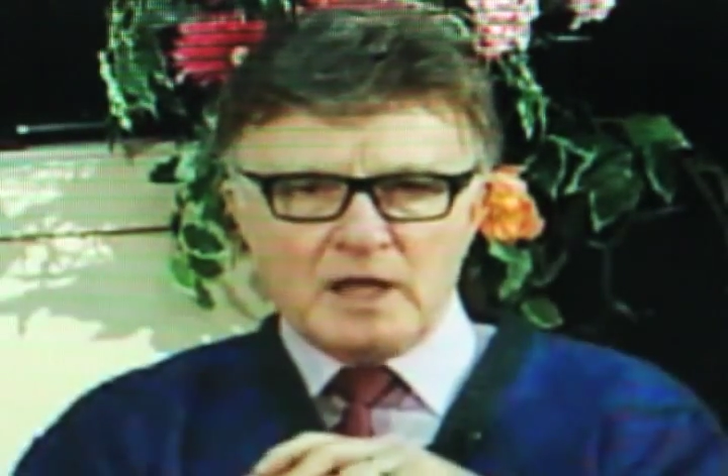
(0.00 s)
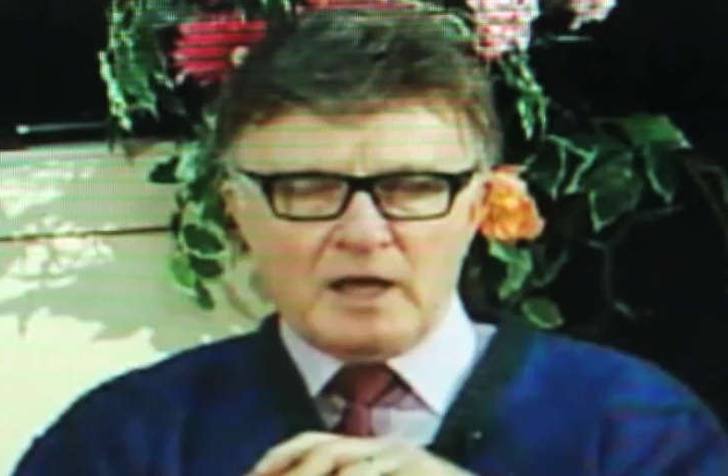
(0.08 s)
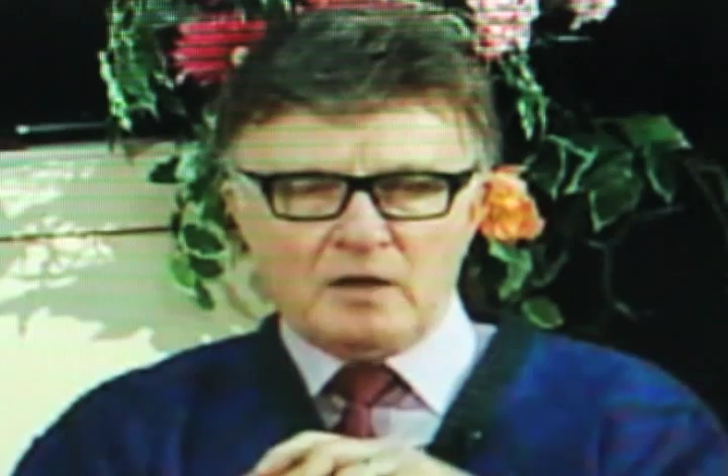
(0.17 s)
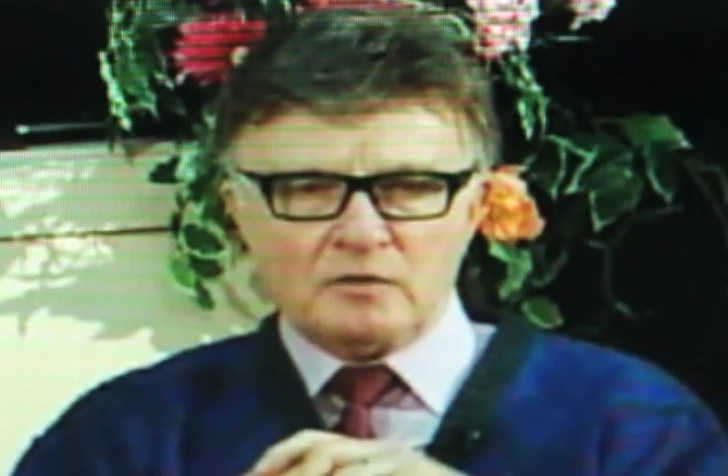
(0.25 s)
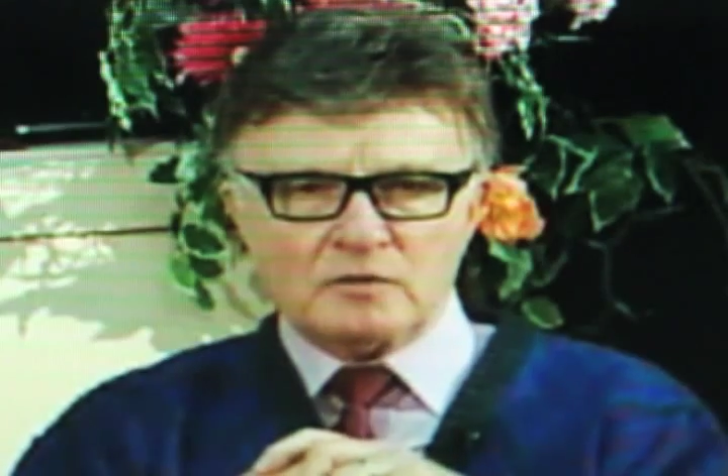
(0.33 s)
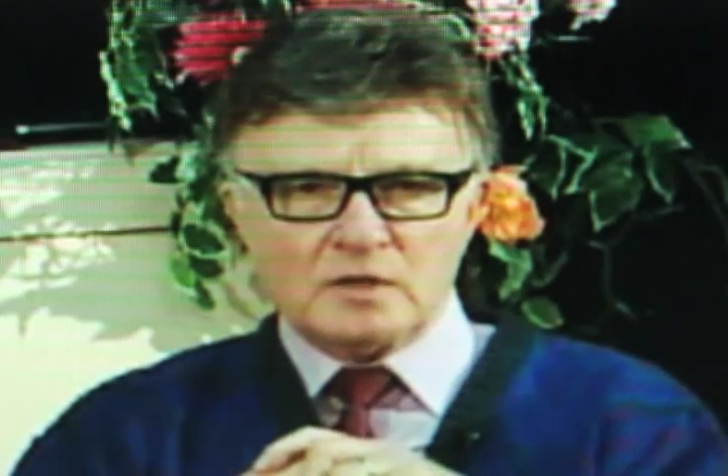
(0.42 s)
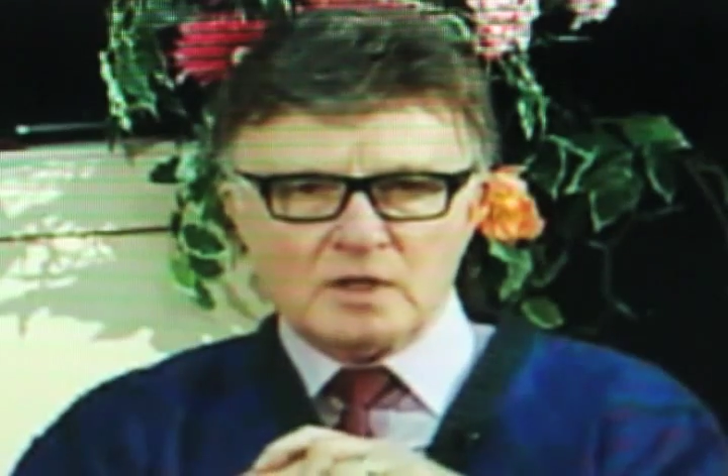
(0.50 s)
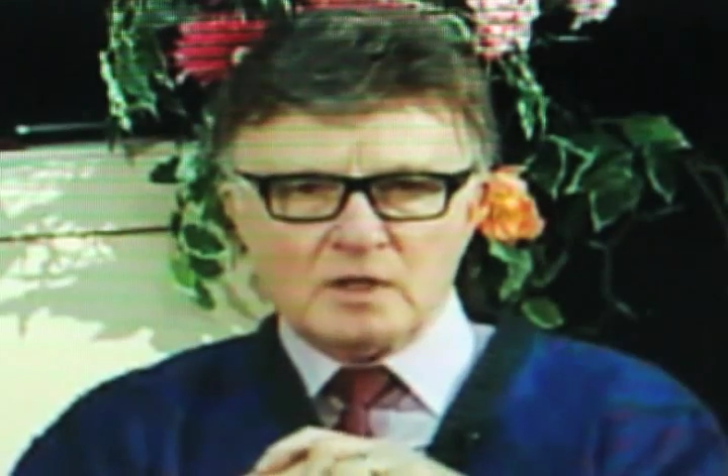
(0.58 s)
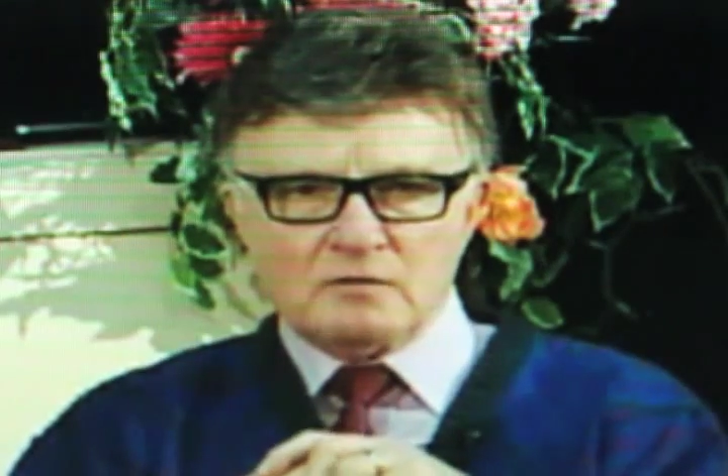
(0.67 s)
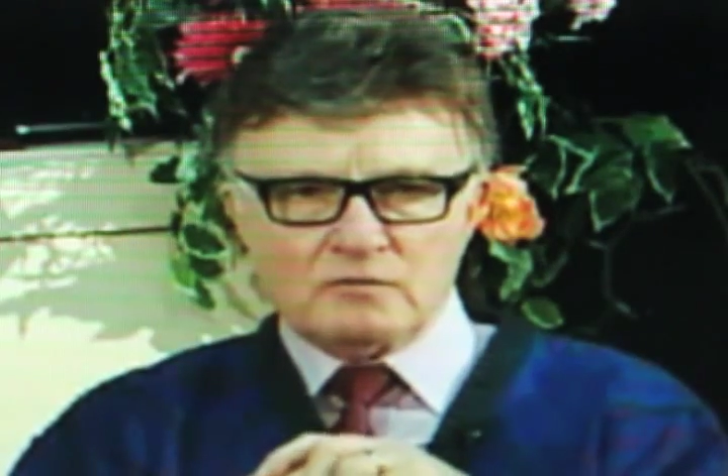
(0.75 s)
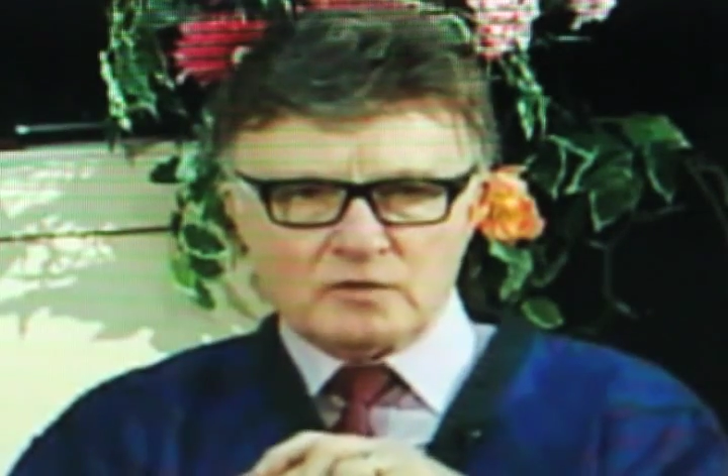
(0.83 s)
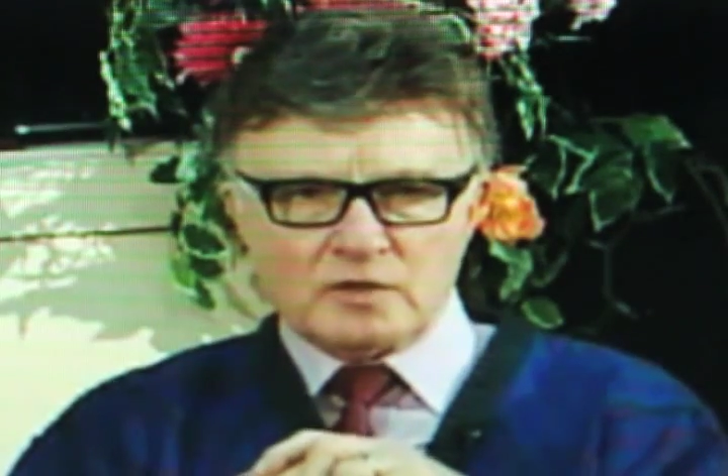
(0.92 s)
out
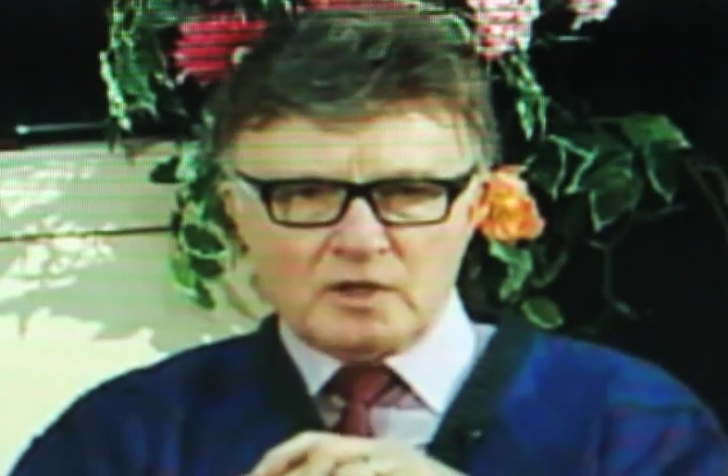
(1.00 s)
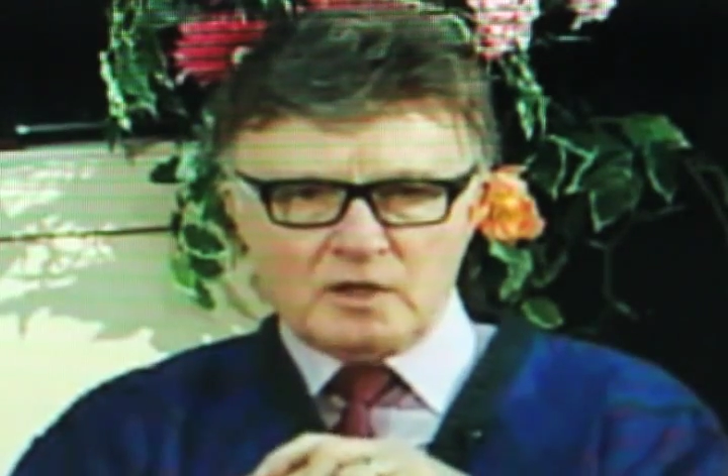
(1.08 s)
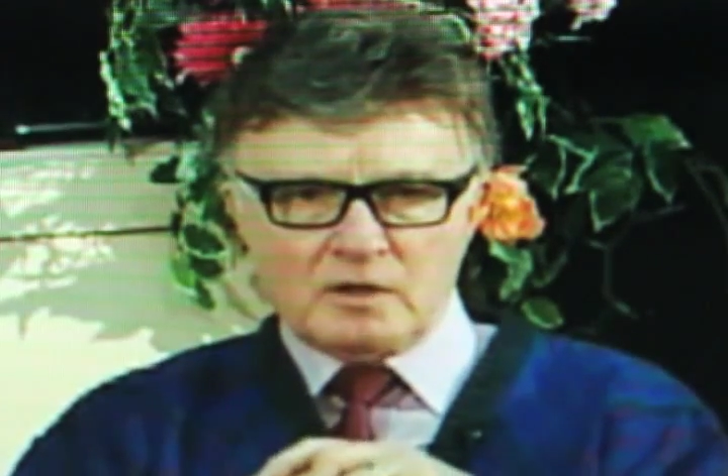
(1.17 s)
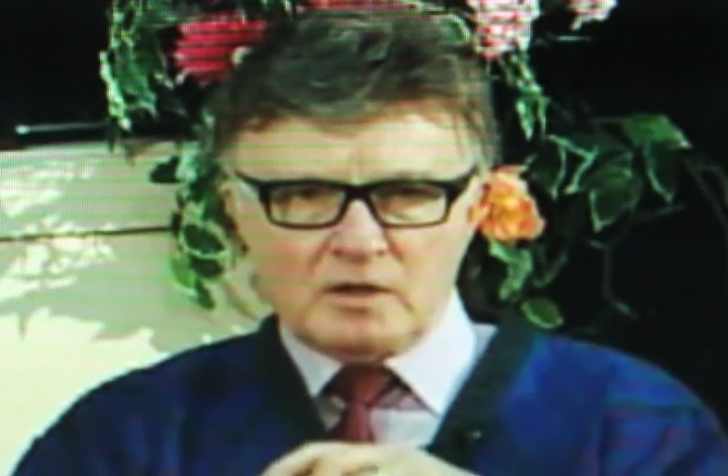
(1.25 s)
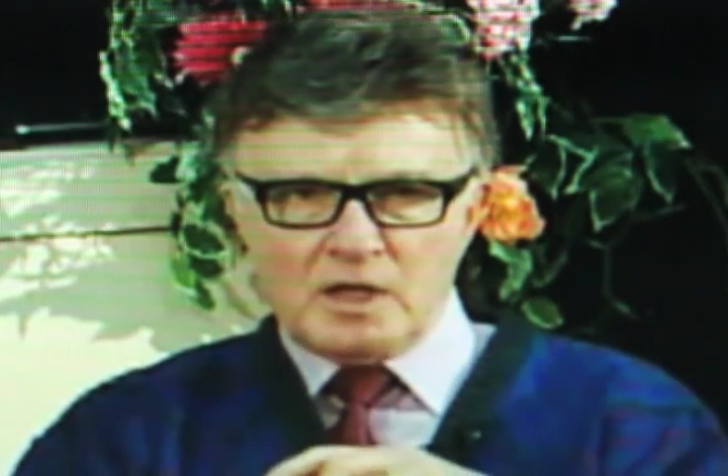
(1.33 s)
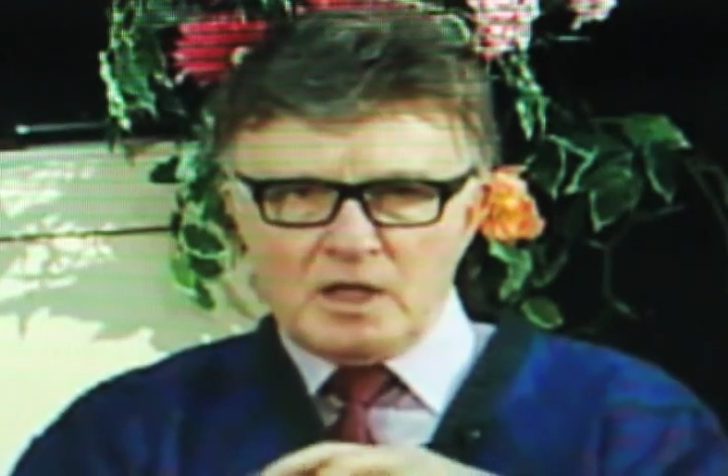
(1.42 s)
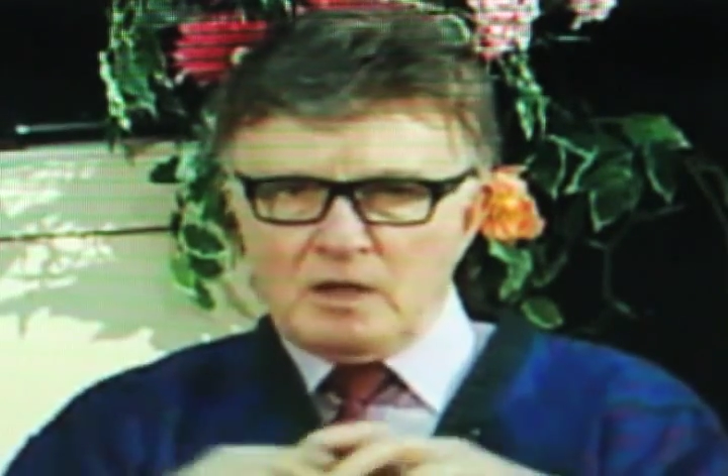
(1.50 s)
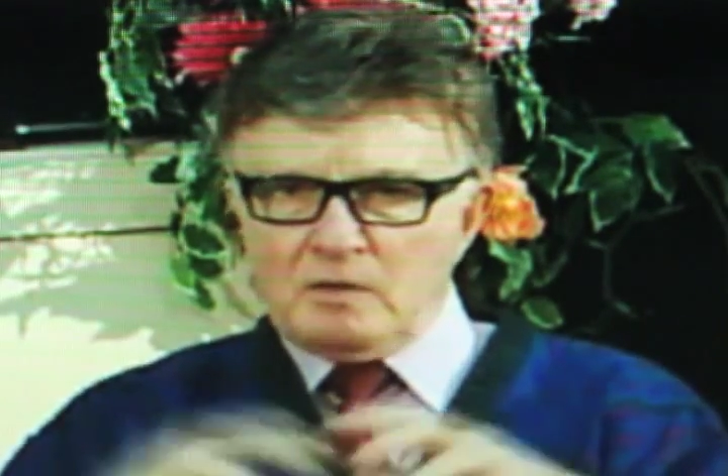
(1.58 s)
for the year.